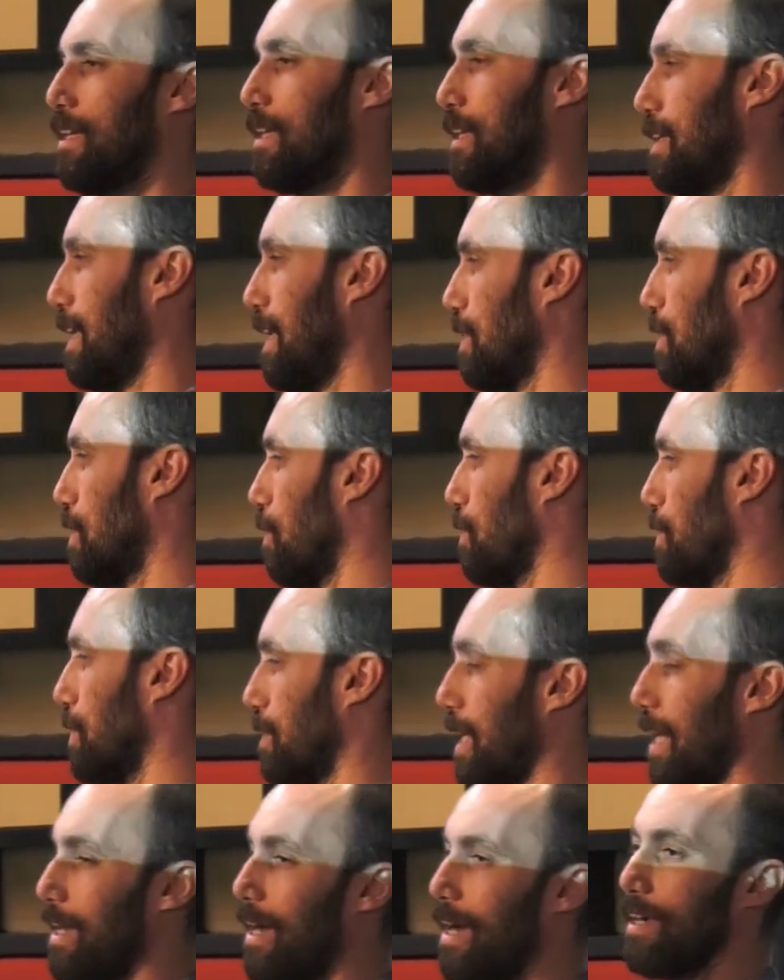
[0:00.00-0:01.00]
And I go there
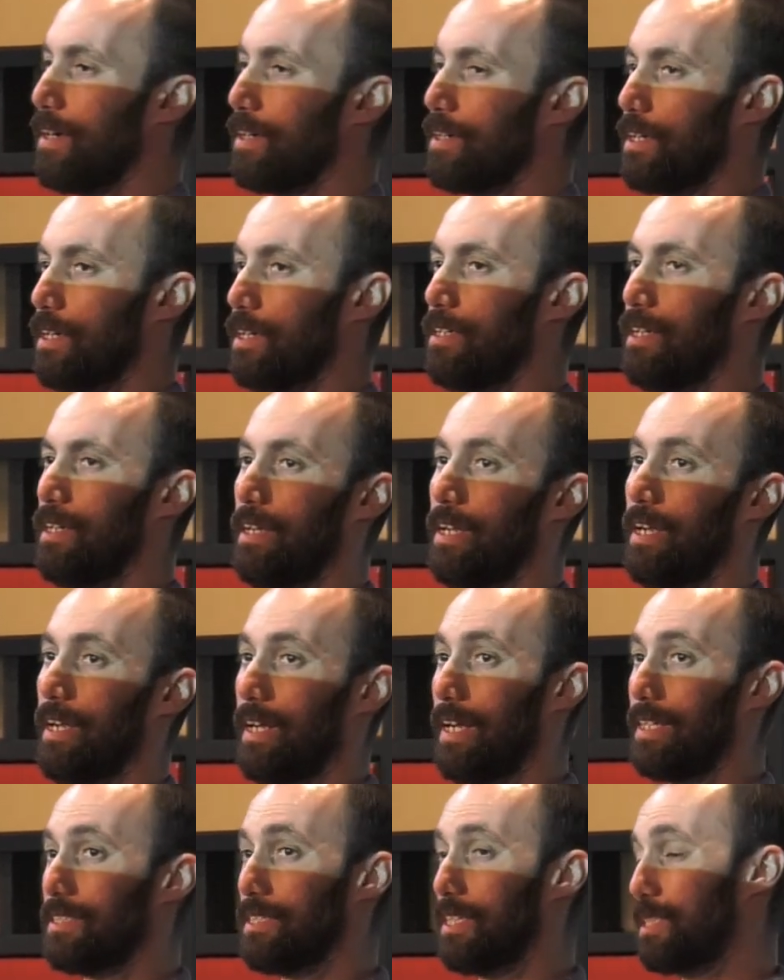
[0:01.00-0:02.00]
and I hire her,
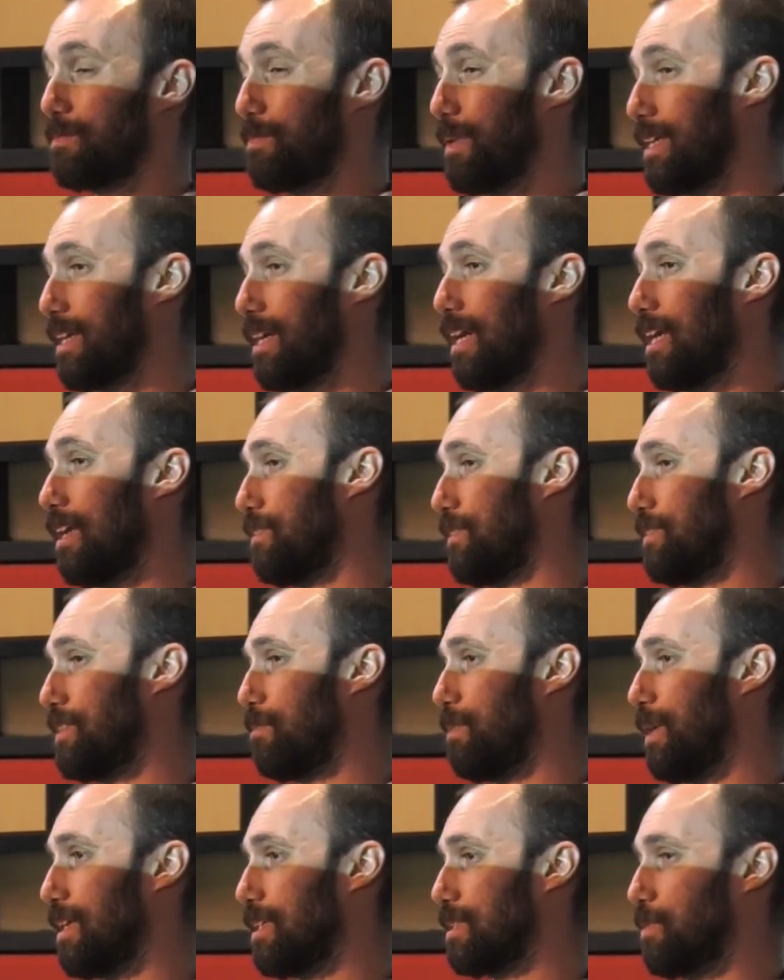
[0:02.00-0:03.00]
and I start spending
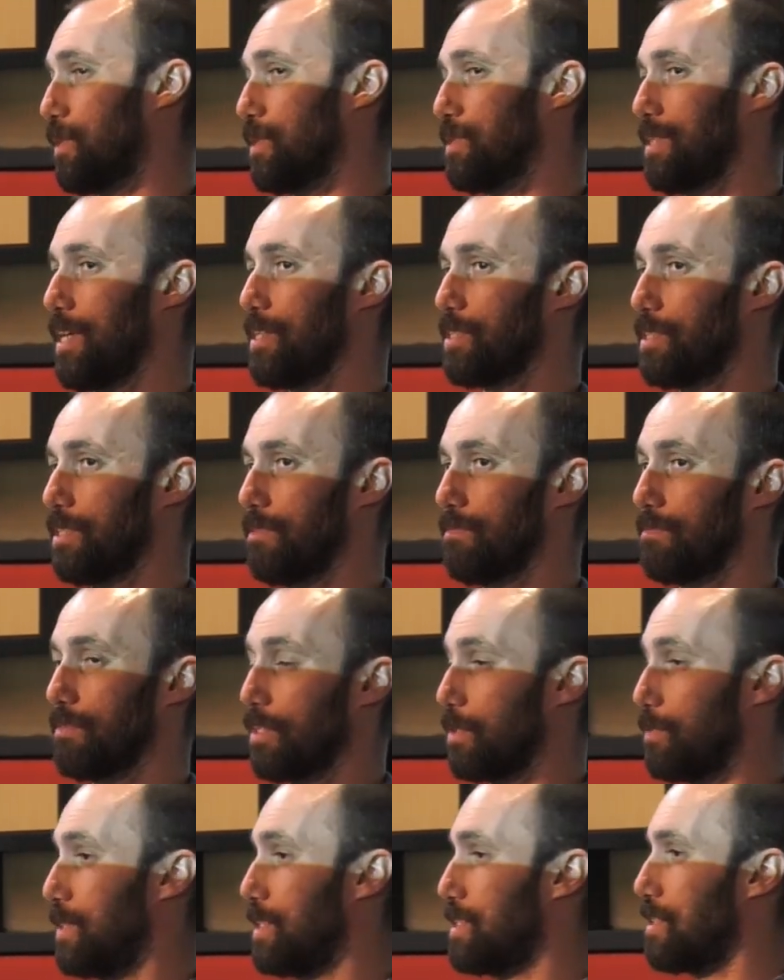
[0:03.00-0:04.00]
$150 per session,
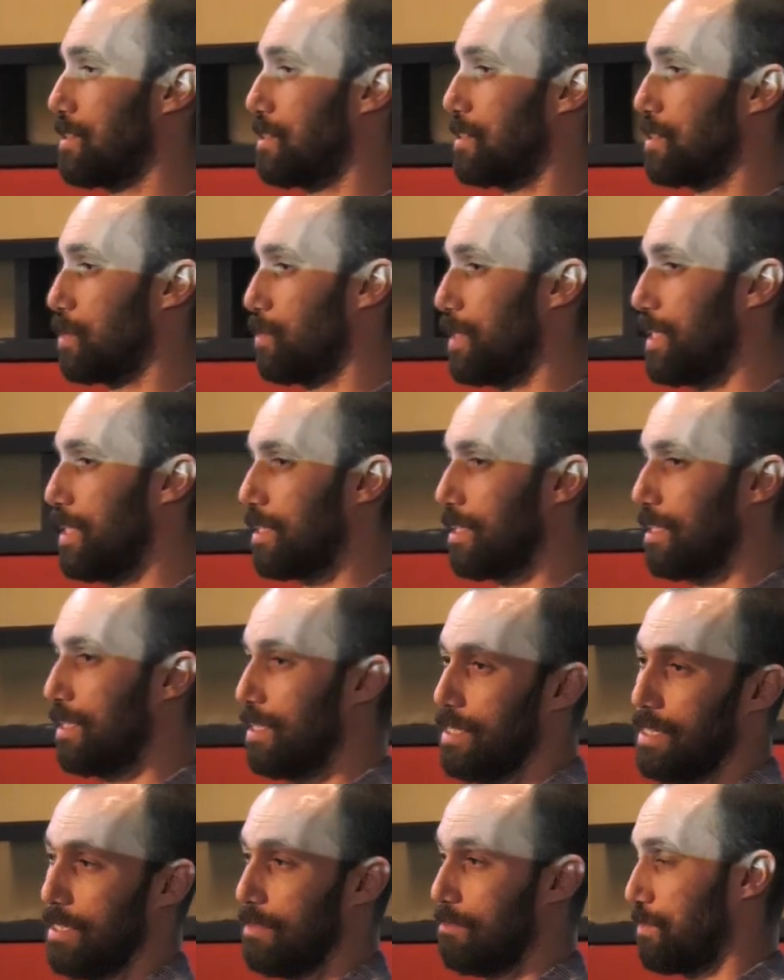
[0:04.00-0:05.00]
3 sessions a week.
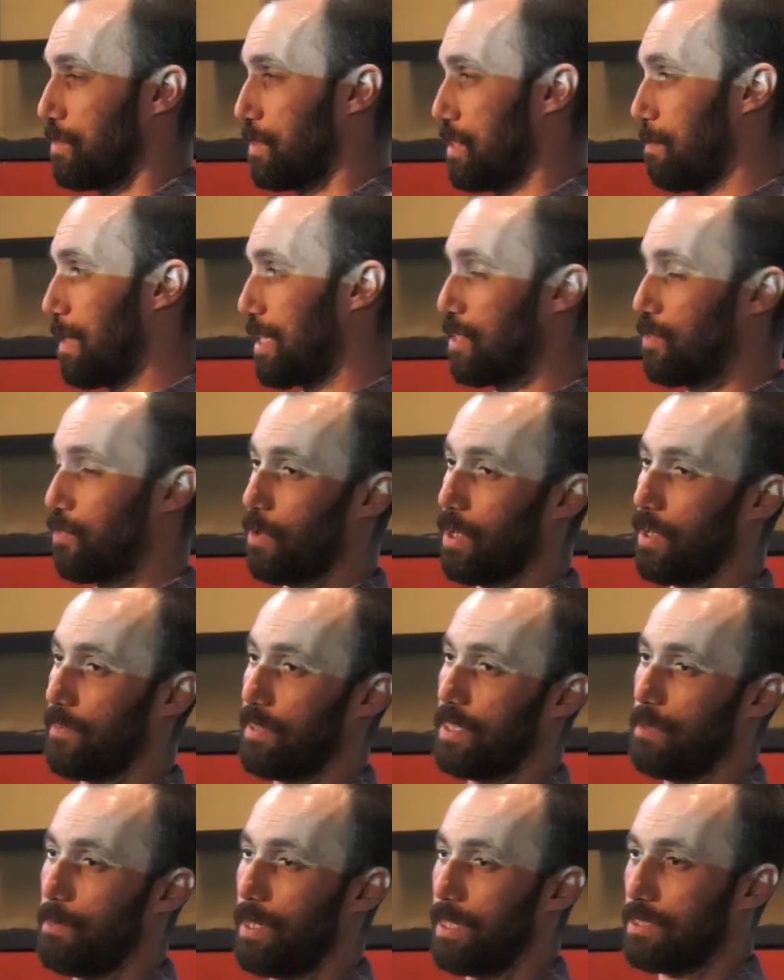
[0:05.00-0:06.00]
She makes
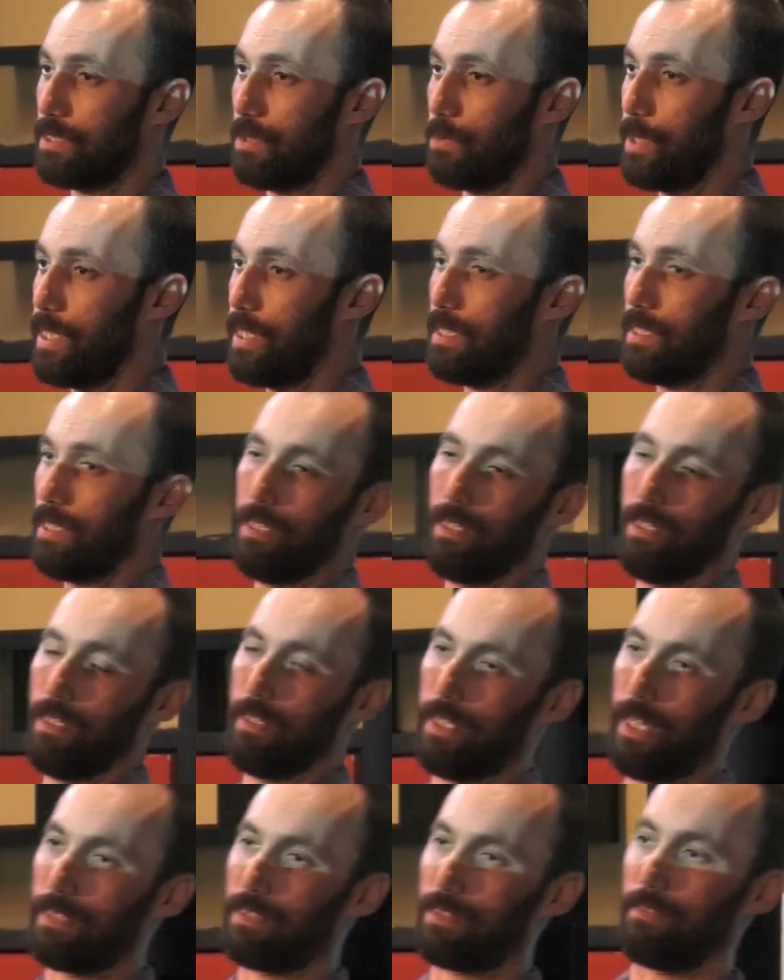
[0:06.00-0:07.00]
$450 a week.
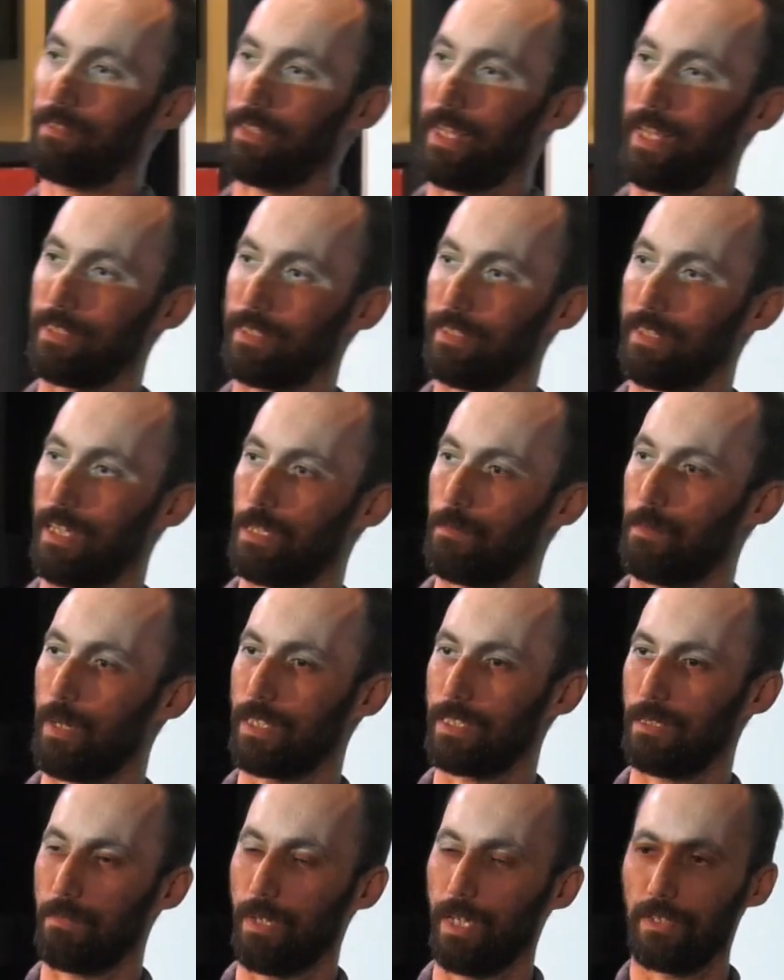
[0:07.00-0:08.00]
That's
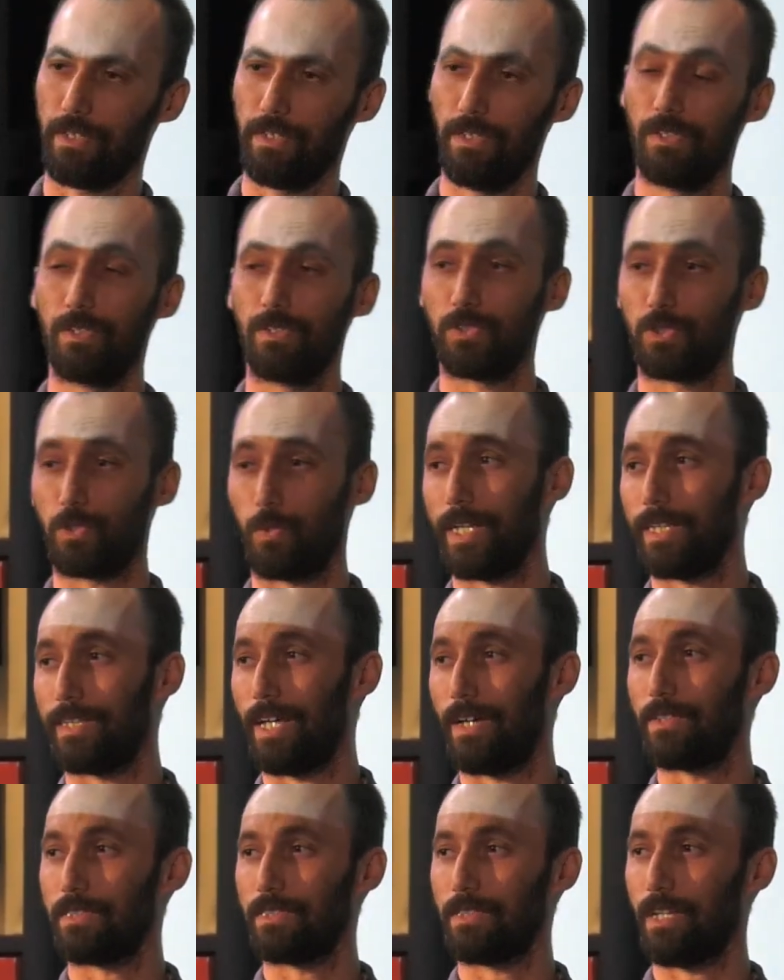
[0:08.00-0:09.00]
$1,800 a month,
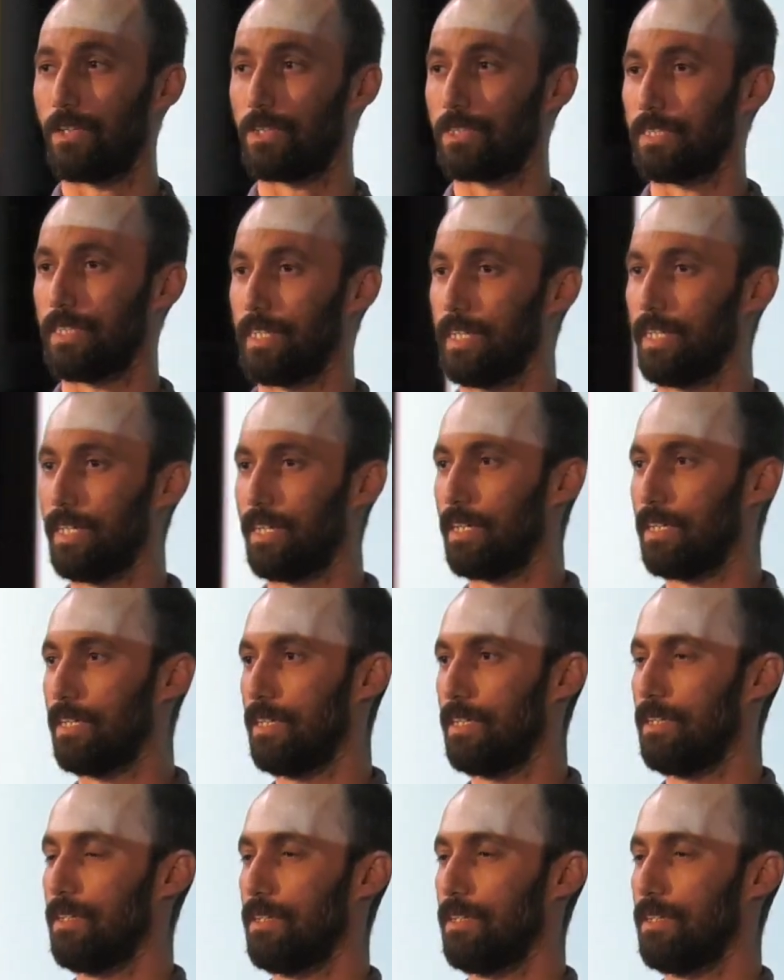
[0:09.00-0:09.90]
$20,000 in a year,